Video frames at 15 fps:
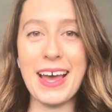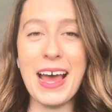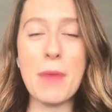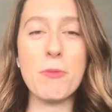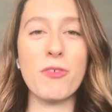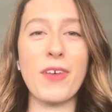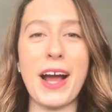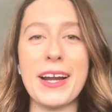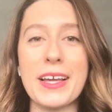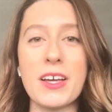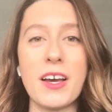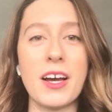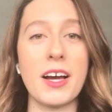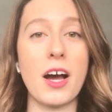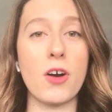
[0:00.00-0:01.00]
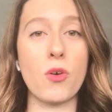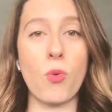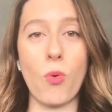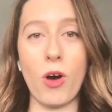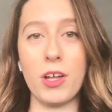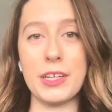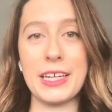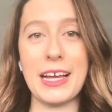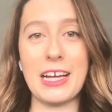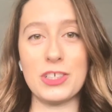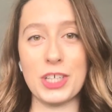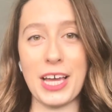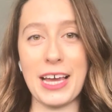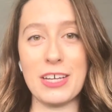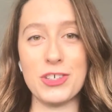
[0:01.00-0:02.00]
in providing a quality
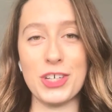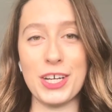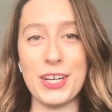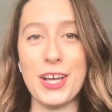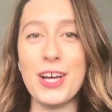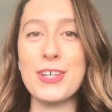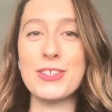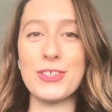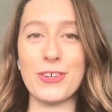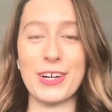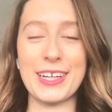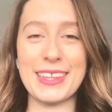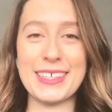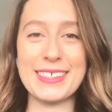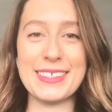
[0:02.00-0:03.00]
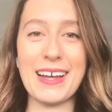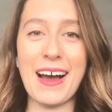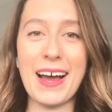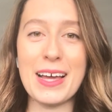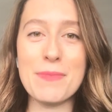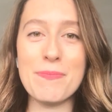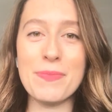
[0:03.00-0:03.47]
education during this time,